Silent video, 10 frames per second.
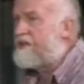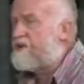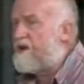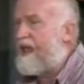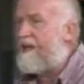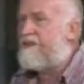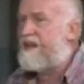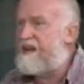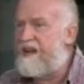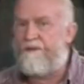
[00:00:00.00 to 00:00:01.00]
not have
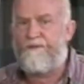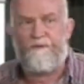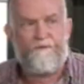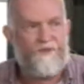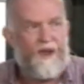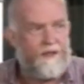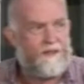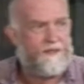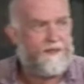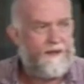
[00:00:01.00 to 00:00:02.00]
enough faith
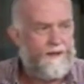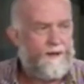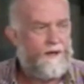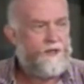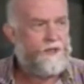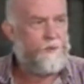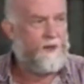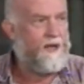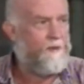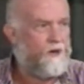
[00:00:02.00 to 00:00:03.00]
to
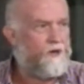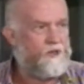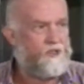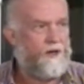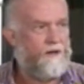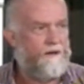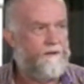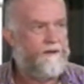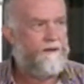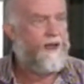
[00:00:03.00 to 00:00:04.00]
become a Christian.
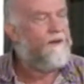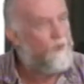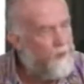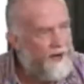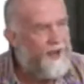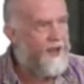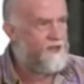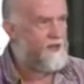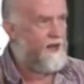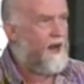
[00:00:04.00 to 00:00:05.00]
Everybody has
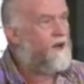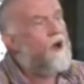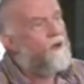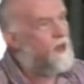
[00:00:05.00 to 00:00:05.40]
that. I know that